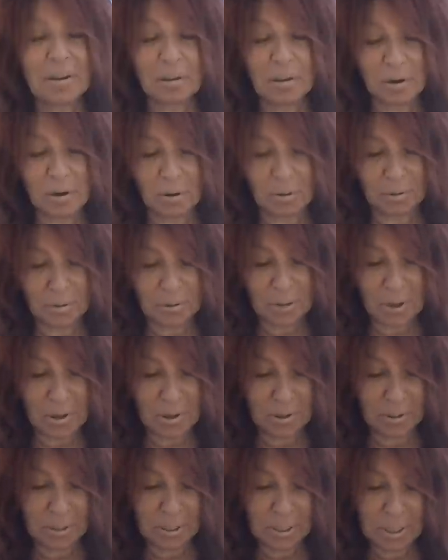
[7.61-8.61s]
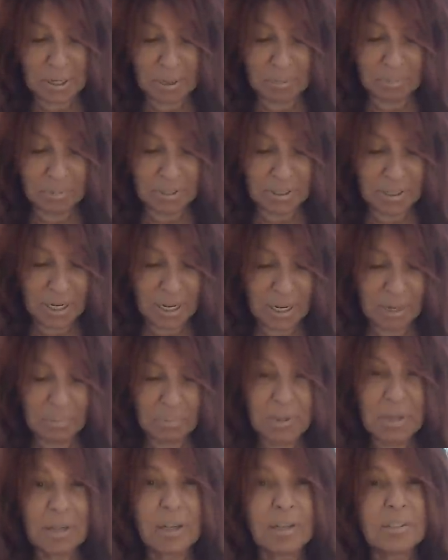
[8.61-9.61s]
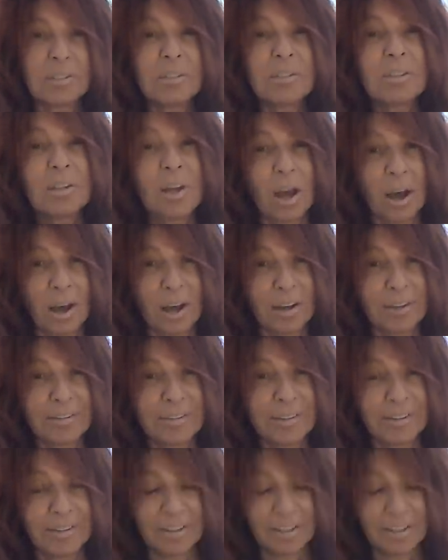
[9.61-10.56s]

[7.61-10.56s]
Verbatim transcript: you know, it's all lit up today because it's hot.